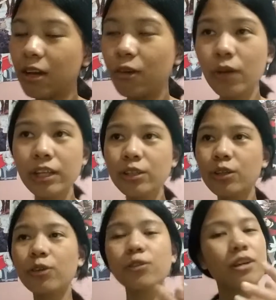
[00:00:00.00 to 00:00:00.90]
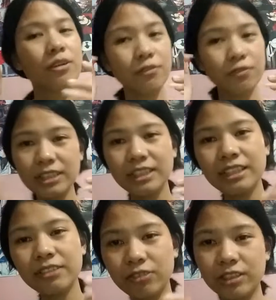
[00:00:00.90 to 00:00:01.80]
well, you know, first
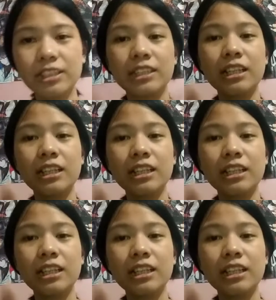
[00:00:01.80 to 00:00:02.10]
thing first,